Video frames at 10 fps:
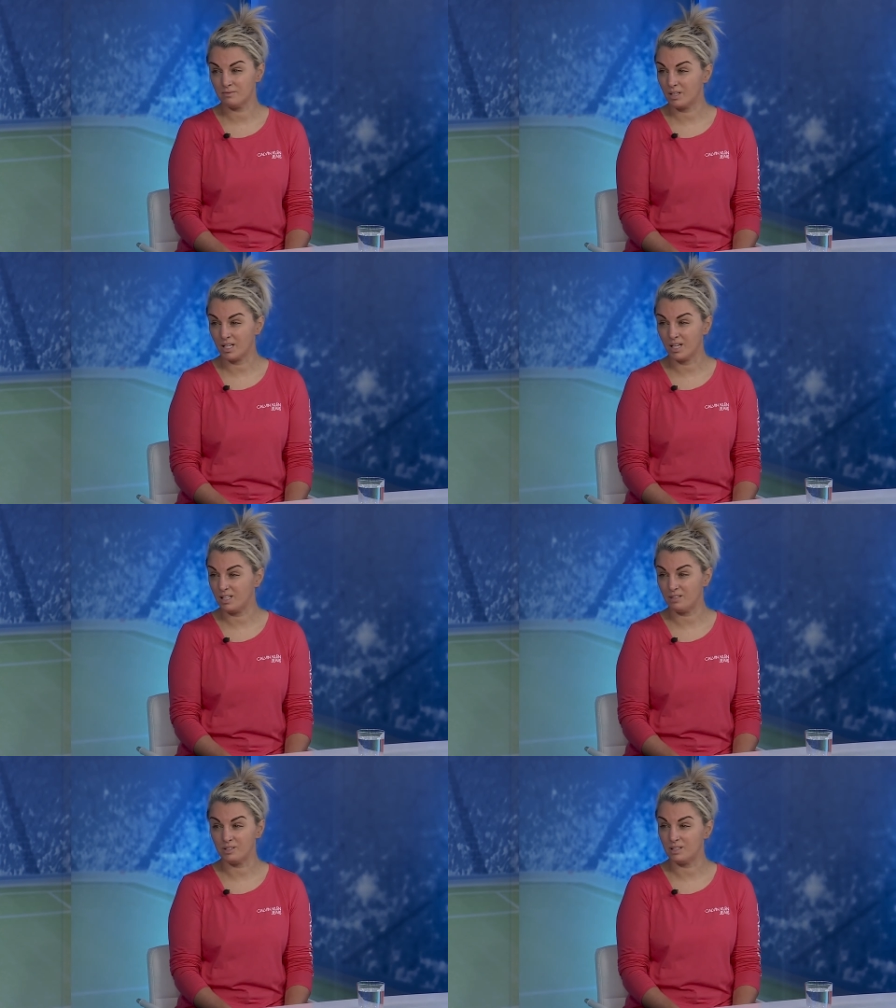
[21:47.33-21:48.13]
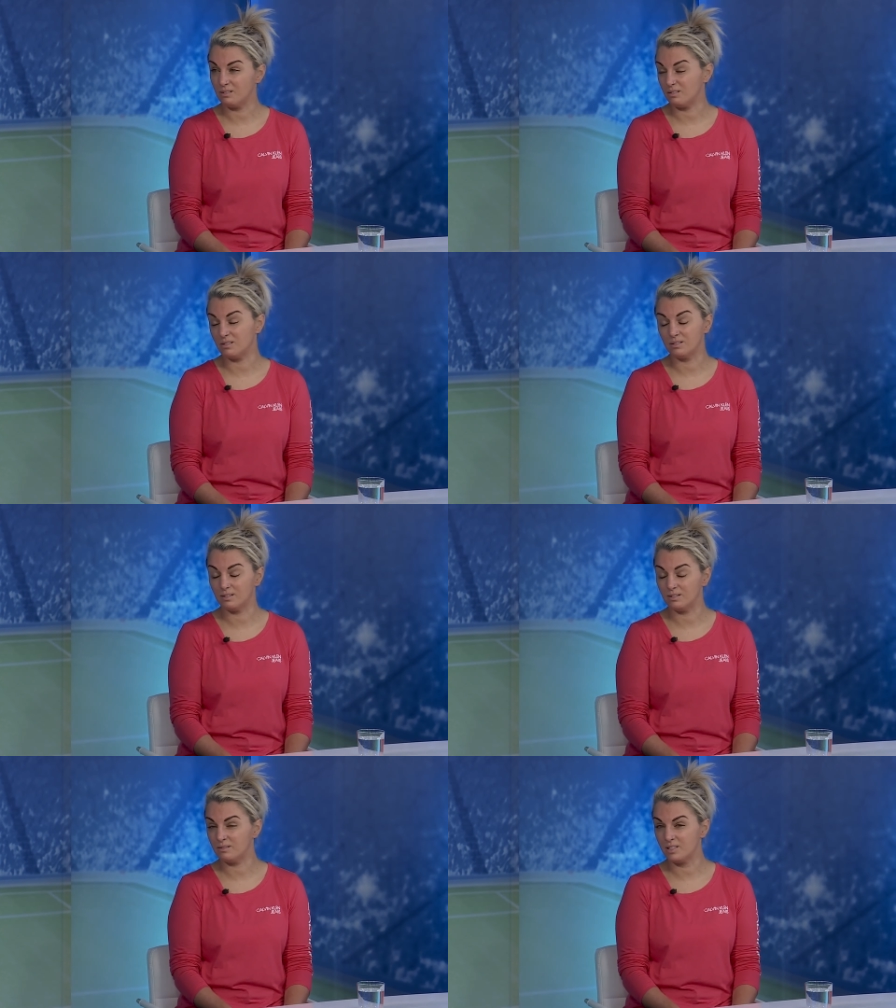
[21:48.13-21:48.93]
I can't even
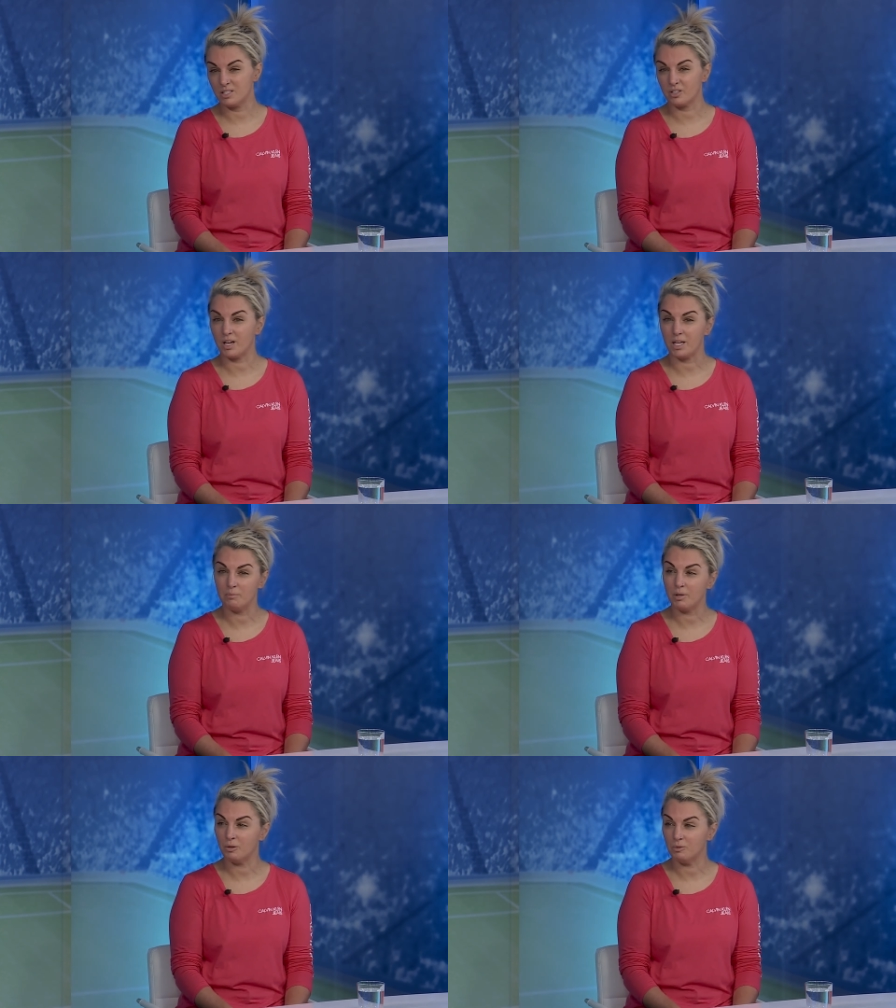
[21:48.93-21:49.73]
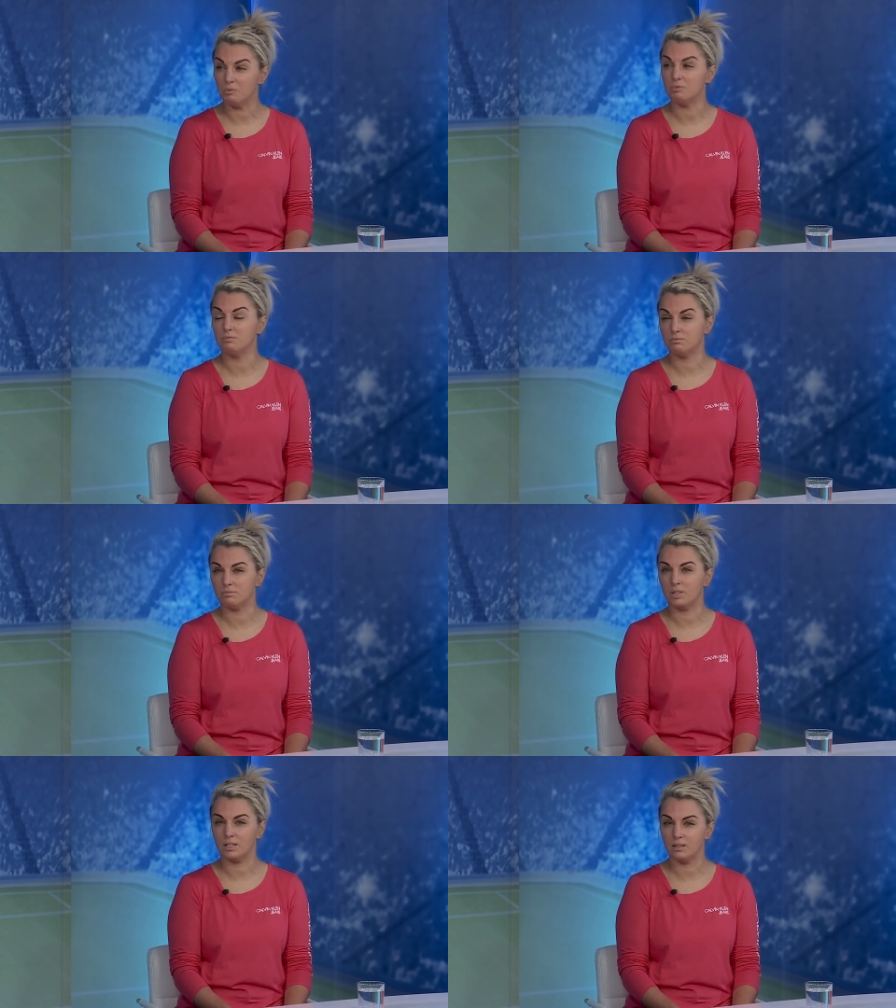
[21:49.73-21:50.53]
describe how,
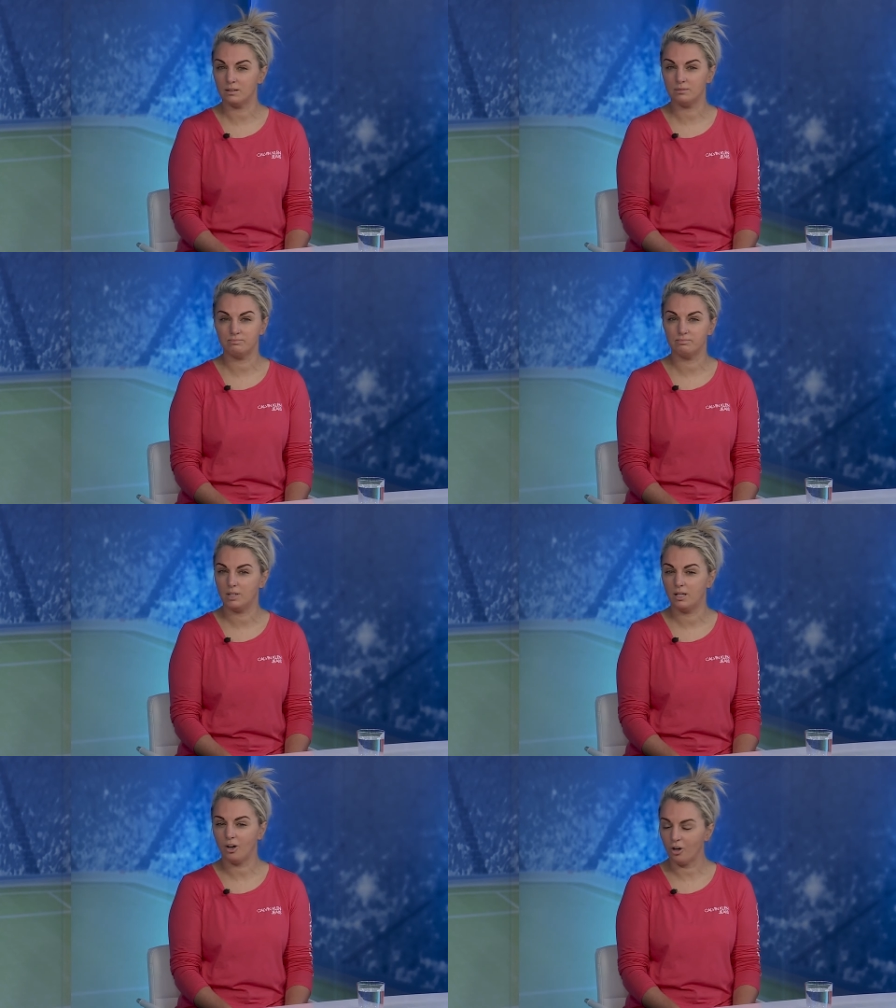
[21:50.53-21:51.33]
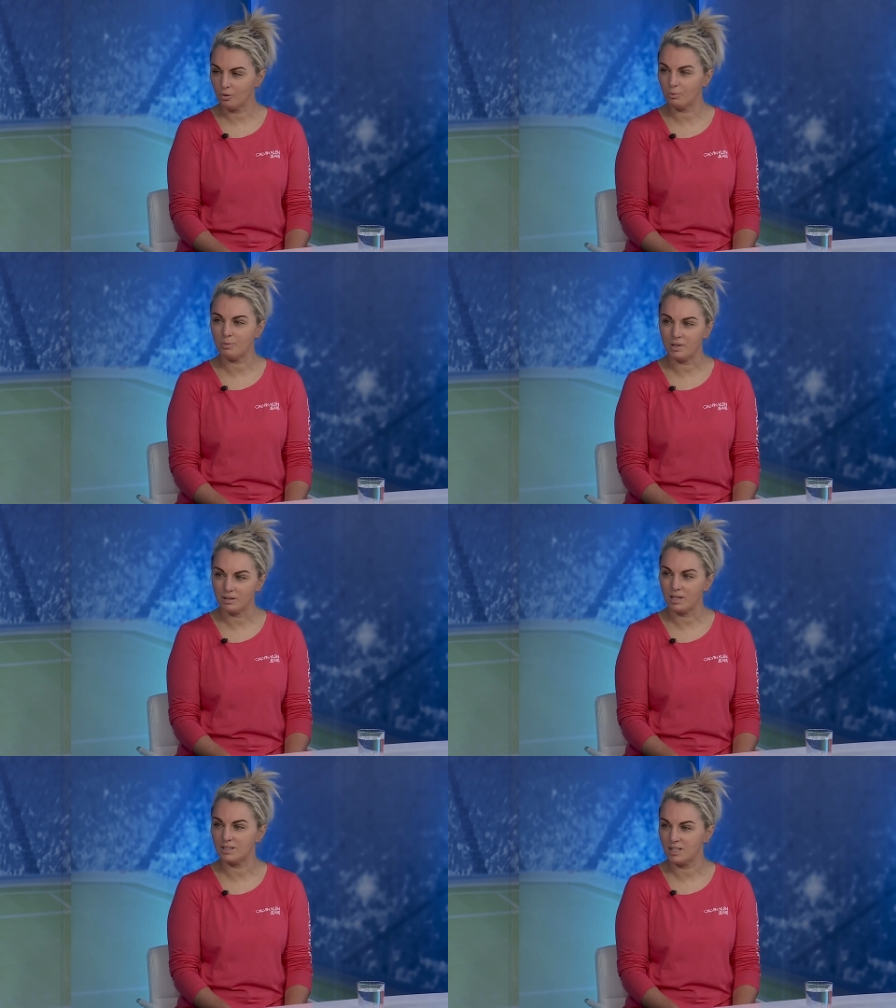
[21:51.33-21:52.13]
like, hurt we
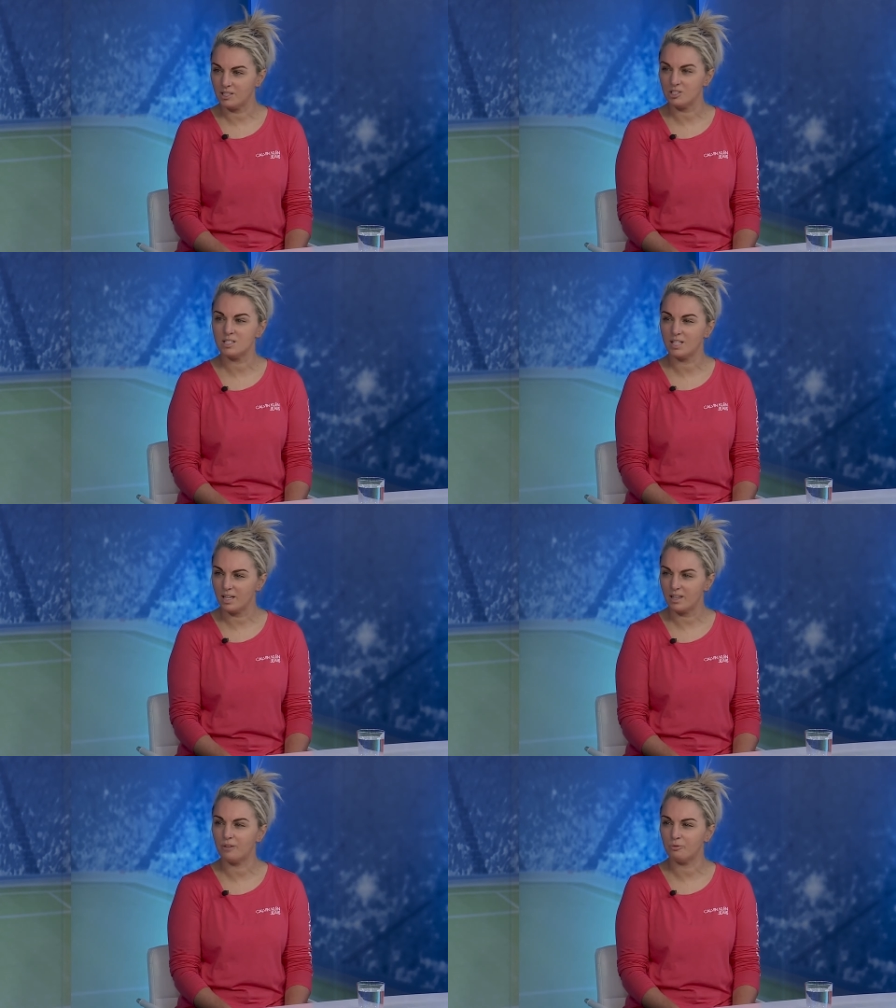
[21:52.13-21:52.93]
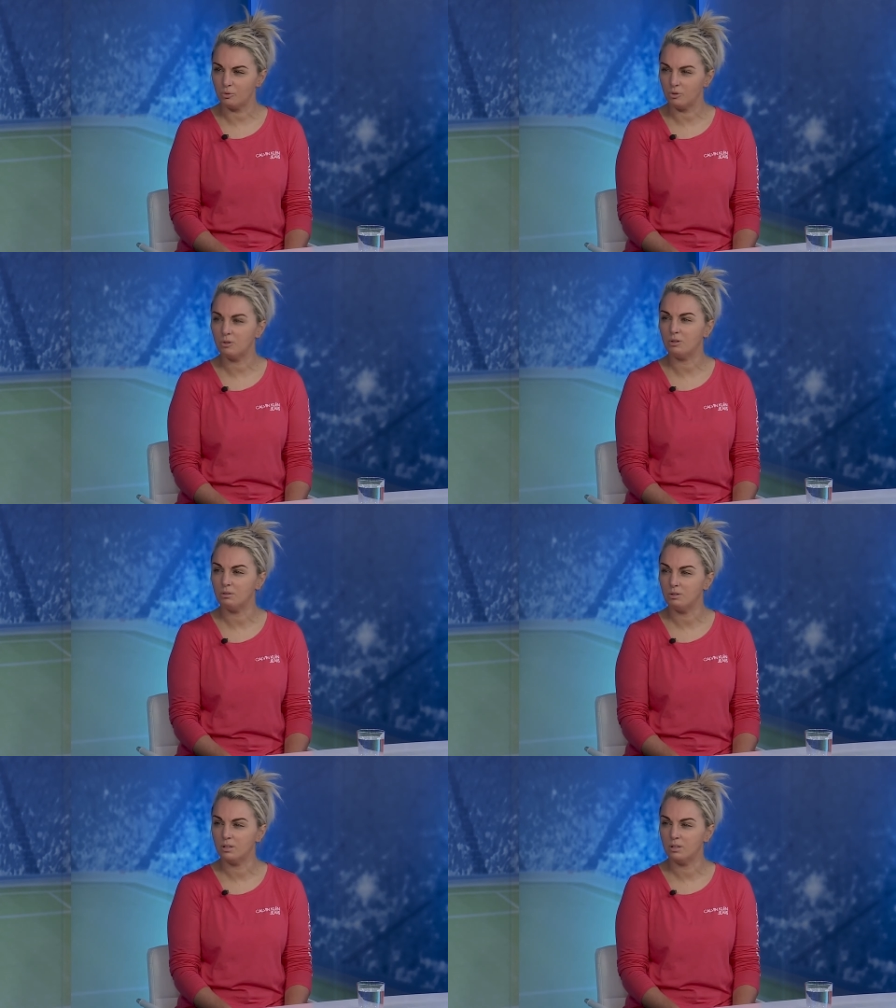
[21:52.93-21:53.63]
were that day just to get that phone call.